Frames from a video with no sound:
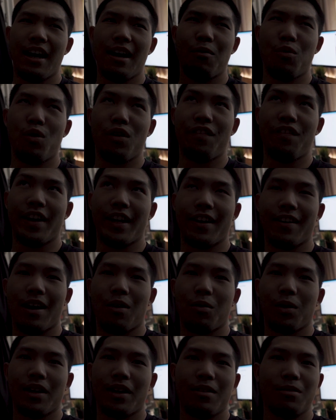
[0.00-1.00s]
we'll figure
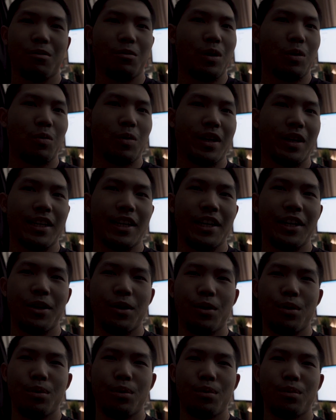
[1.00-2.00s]
out what we're gonna
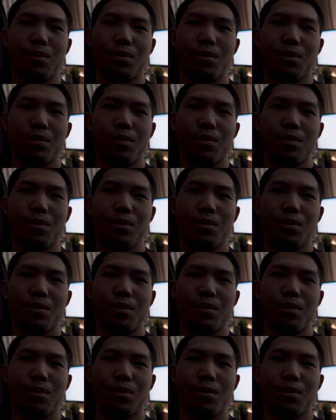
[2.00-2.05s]
do.